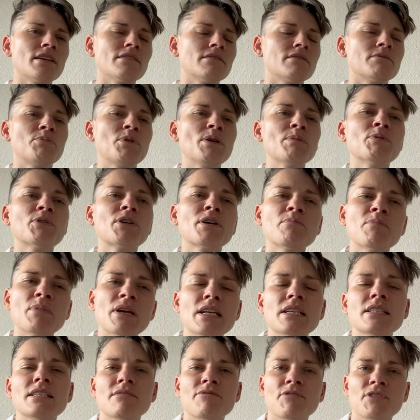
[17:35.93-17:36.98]
people can
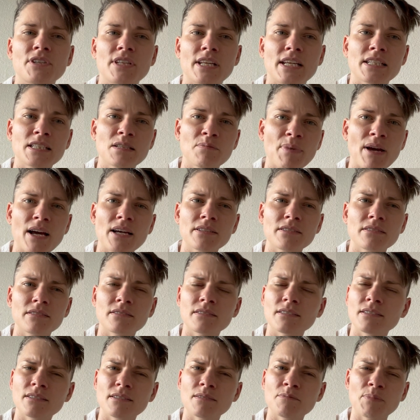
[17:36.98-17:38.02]
mean different things
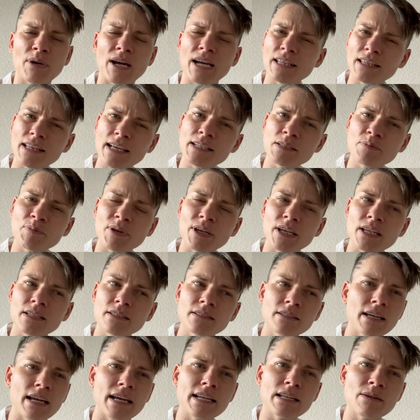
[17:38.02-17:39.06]
by
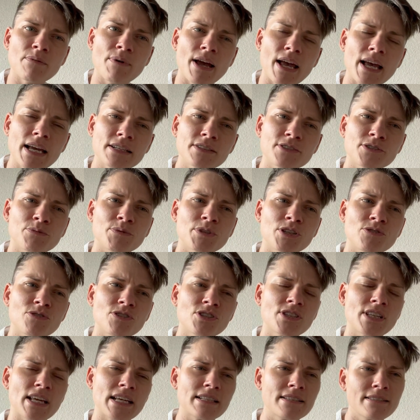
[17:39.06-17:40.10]
lesbian anyway. So when you just
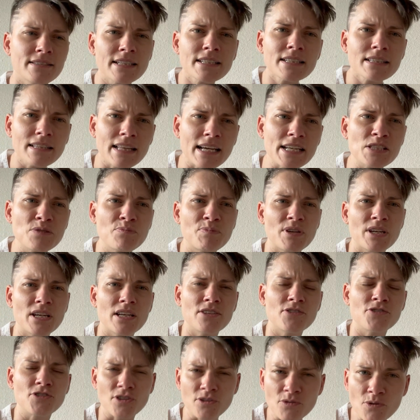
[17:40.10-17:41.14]
say cis
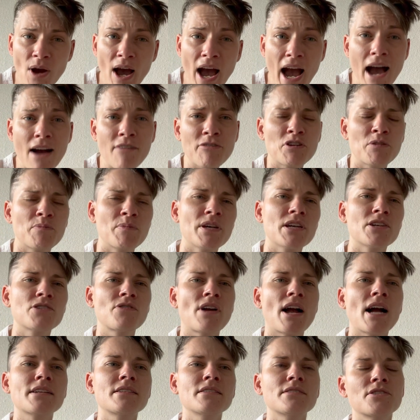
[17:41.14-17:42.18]
lesbians, you have to be
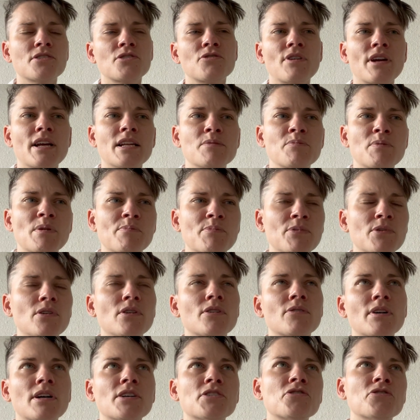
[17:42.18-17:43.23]
attracted to trans people
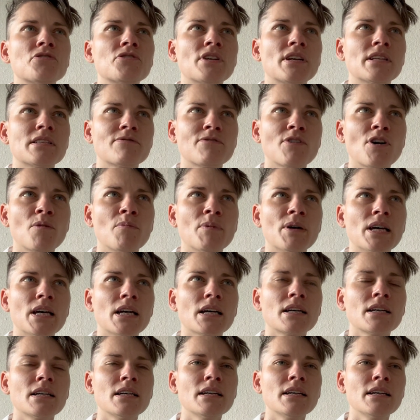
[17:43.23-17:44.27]
or else you're transphobic.
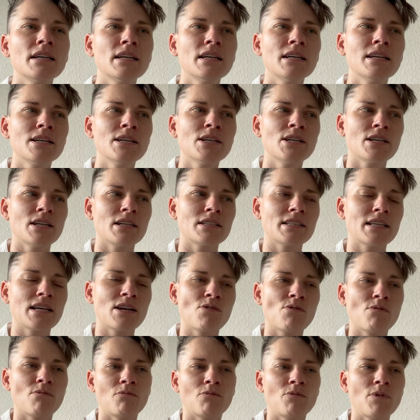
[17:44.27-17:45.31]
It's like,
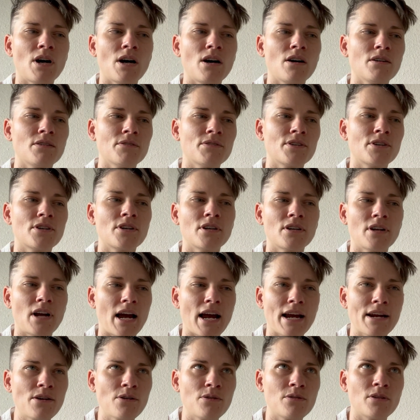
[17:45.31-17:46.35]
well,
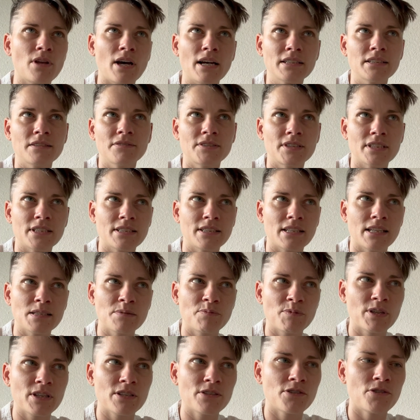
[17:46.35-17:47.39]
I know lots of cis
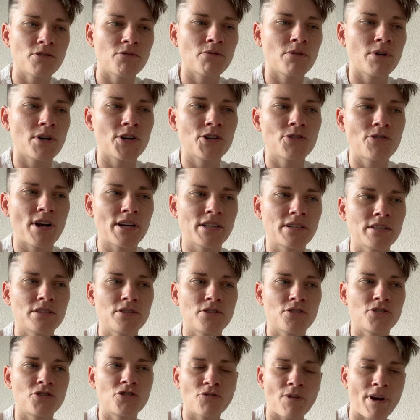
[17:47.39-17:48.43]
lesbians who are attracted to
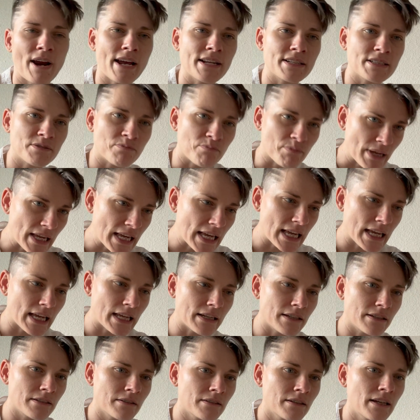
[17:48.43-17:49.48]
trans
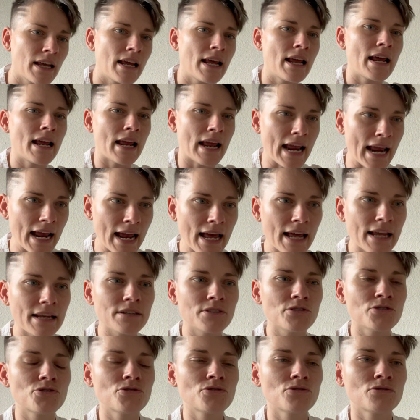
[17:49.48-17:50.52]
men
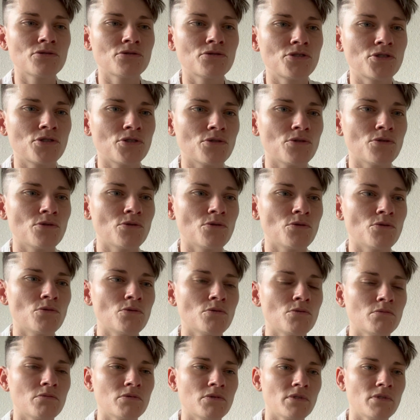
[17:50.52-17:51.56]
and to